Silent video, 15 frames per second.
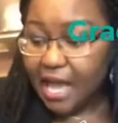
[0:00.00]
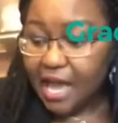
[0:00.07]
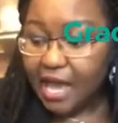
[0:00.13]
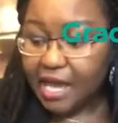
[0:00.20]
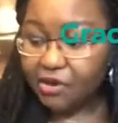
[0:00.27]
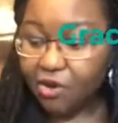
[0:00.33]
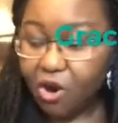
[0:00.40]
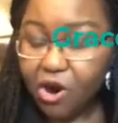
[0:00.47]

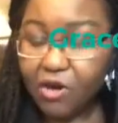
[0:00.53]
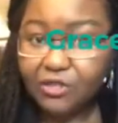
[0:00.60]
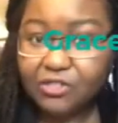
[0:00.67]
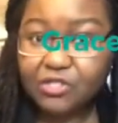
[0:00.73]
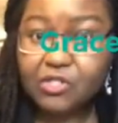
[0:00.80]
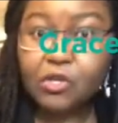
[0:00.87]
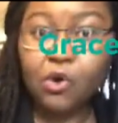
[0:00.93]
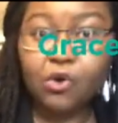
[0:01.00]
And
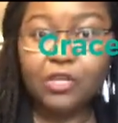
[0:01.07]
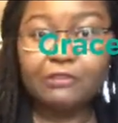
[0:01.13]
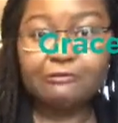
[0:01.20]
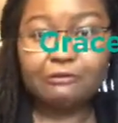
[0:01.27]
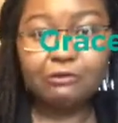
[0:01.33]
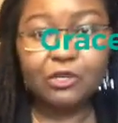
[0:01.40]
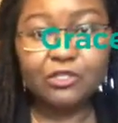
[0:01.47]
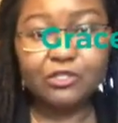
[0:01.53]
also, if
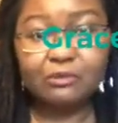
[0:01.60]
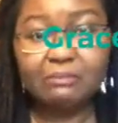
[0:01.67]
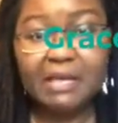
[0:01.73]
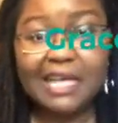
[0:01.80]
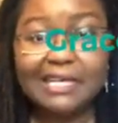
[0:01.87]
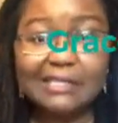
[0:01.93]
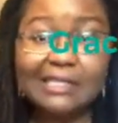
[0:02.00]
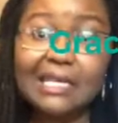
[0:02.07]
you want to
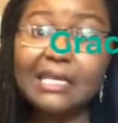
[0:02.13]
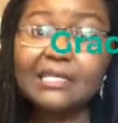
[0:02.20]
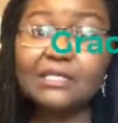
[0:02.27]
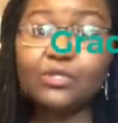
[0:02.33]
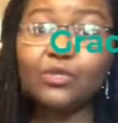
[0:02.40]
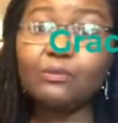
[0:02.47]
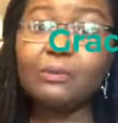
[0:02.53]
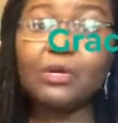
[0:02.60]
make
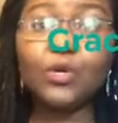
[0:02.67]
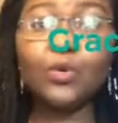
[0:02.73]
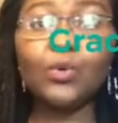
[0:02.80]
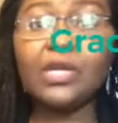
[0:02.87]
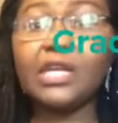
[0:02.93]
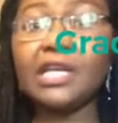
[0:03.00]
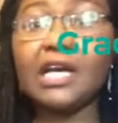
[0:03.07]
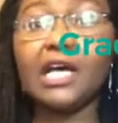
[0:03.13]
this super
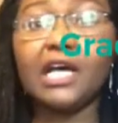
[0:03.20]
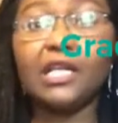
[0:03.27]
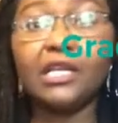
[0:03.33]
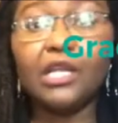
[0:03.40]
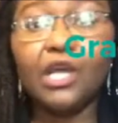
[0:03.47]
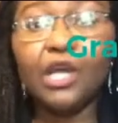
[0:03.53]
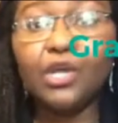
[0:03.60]
quick and